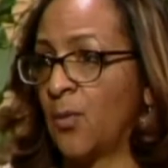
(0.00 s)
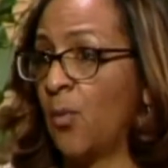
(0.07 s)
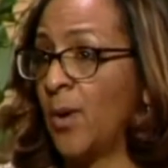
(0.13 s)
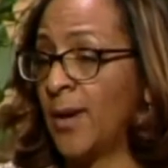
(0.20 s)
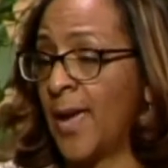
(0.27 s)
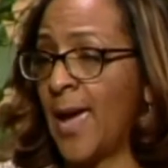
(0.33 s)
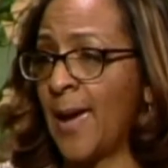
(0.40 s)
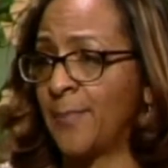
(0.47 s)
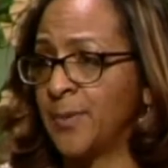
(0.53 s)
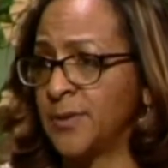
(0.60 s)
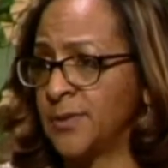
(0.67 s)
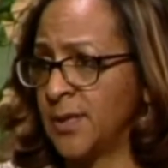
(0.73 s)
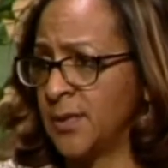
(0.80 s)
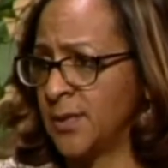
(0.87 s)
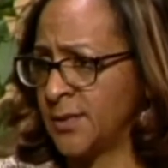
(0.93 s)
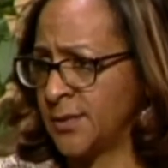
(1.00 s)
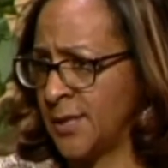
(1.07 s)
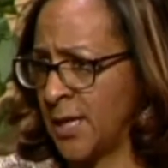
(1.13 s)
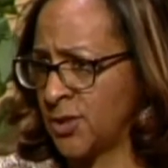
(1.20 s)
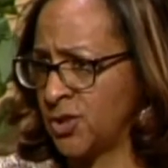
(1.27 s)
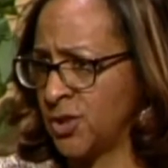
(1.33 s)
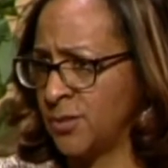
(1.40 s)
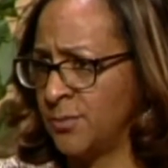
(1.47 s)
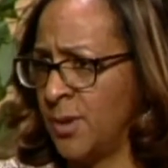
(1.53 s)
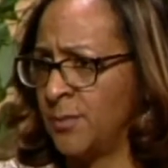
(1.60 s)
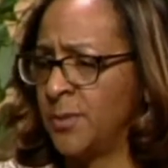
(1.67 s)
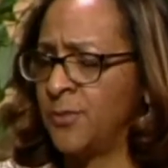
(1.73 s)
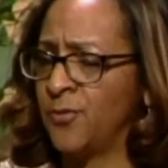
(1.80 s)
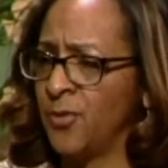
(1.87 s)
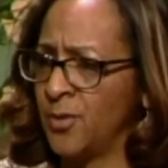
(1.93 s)
what happens in a session,
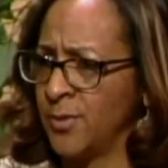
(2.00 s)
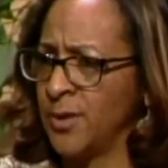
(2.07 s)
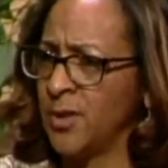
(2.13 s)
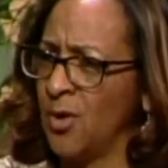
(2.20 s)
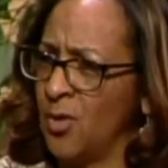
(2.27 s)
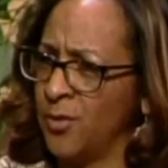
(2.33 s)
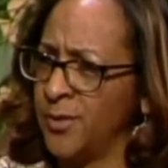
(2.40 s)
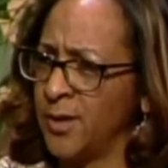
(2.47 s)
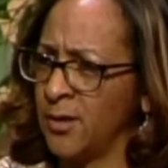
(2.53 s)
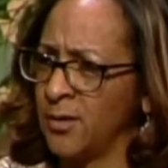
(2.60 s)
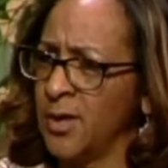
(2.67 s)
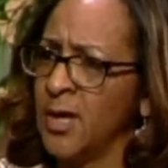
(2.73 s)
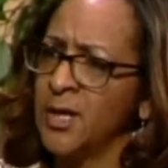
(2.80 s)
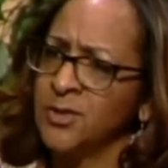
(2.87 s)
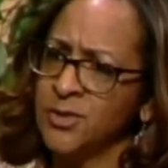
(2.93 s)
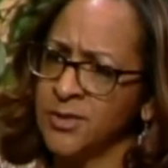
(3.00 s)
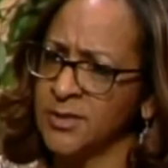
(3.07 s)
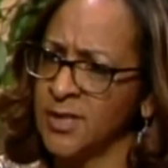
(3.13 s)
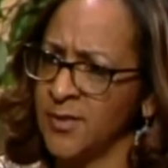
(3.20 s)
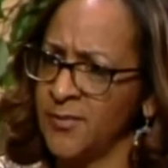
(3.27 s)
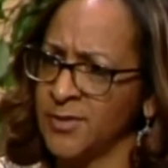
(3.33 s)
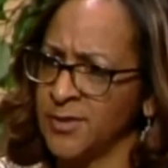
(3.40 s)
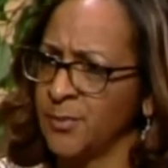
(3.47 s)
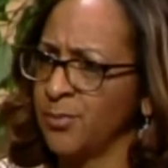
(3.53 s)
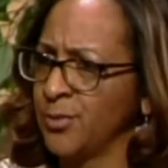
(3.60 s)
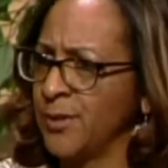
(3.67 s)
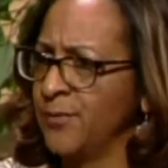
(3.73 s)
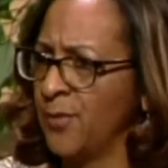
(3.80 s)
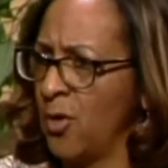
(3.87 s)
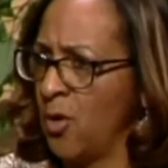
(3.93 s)
but before we go there, just give us a
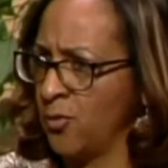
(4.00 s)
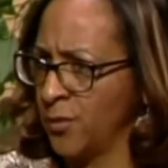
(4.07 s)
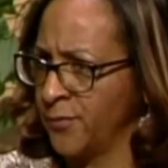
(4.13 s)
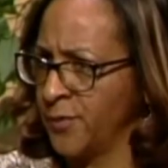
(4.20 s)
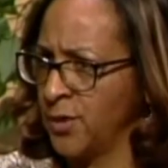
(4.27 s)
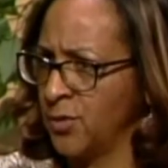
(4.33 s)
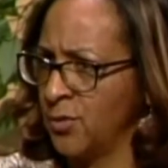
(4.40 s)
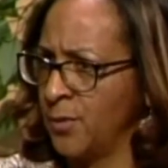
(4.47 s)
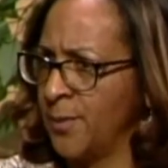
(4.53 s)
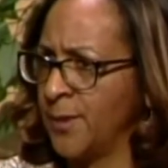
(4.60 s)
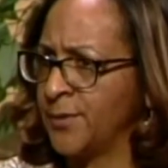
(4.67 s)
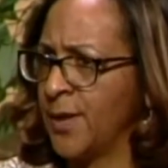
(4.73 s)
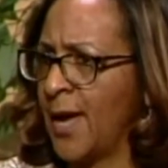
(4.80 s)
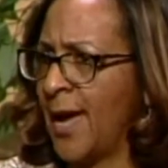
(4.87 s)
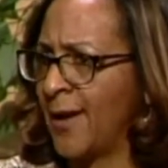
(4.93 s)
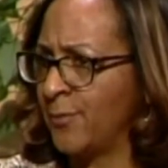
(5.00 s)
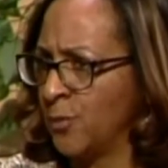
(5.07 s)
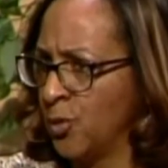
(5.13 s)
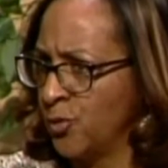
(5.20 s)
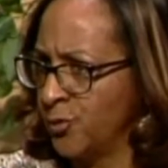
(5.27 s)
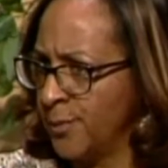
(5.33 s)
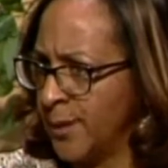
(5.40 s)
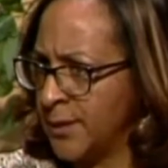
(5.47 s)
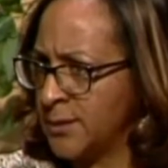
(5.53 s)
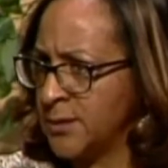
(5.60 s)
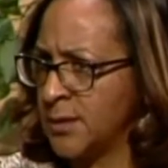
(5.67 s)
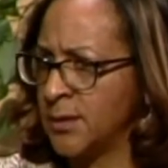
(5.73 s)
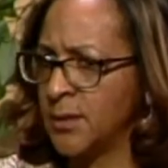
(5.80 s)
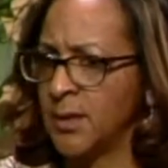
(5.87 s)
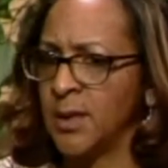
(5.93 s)
brief overview about the eye
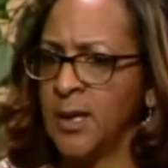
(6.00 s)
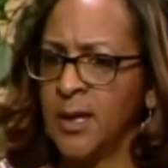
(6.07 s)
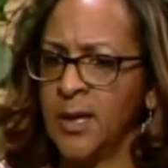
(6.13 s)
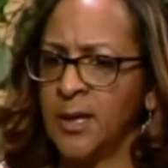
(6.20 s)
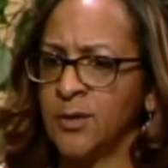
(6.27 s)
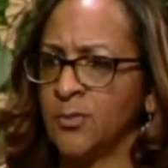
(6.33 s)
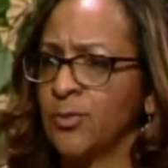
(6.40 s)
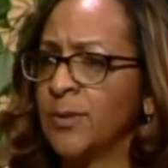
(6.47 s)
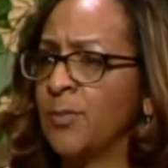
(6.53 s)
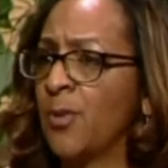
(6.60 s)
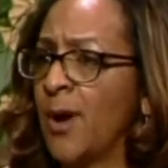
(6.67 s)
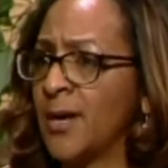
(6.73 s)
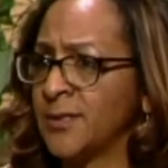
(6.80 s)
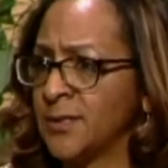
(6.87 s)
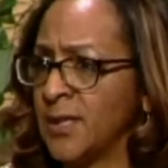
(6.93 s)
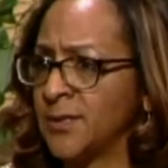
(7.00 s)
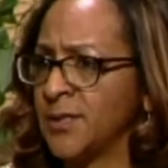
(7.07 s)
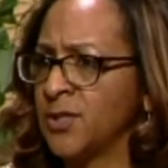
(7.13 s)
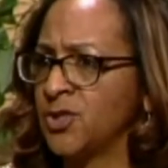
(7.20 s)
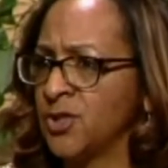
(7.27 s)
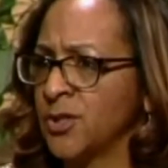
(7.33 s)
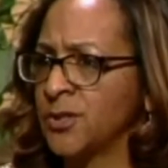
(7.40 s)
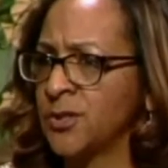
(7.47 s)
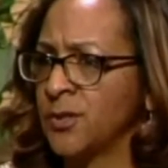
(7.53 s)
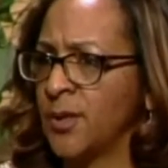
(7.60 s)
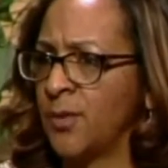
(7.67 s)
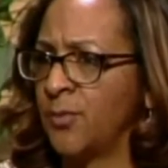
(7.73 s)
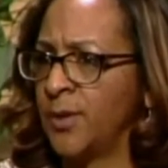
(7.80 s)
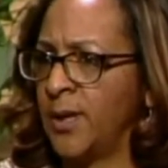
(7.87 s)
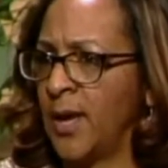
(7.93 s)
movements and the reprocessing, just so
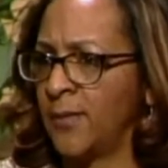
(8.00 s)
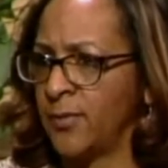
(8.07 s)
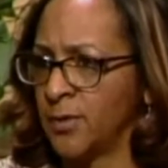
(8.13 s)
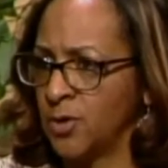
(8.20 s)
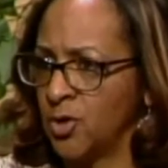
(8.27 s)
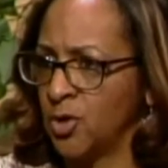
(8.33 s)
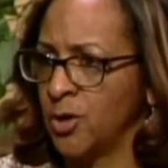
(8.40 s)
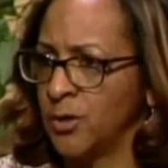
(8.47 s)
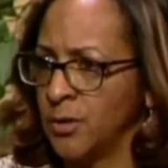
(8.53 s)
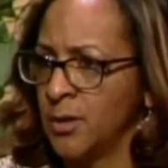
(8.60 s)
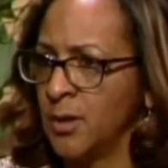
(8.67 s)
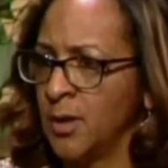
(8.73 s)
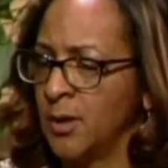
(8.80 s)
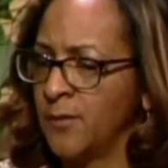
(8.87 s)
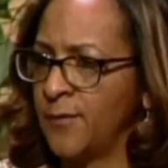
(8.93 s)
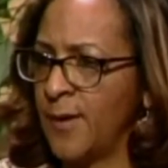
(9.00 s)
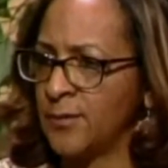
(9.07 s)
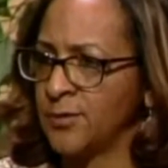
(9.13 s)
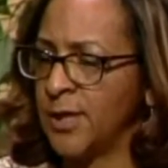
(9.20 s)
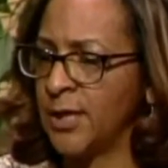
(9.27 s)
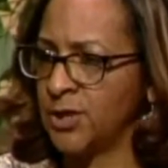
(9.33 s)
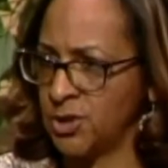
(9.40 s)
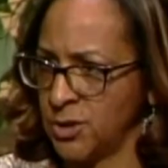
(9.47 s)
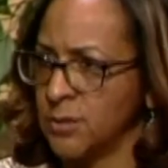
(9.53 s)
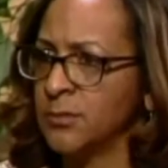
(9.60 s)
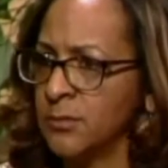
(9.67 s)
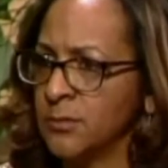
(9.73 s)
that we have a good foundation.